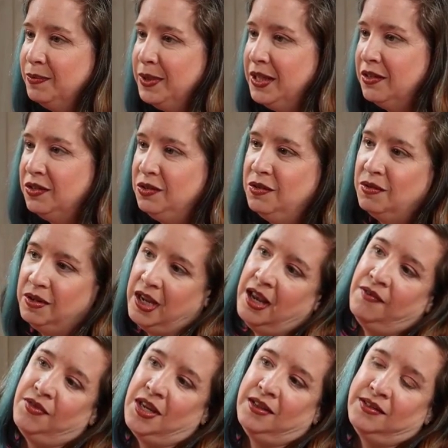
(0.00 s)
because you don't
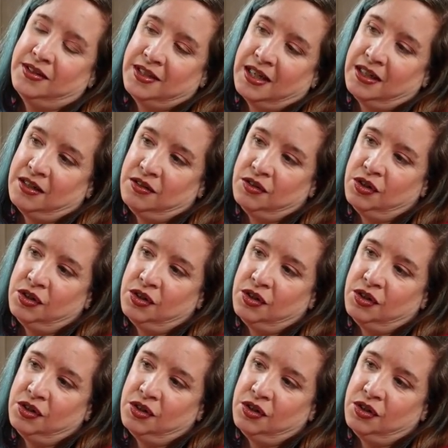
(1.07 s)
have that second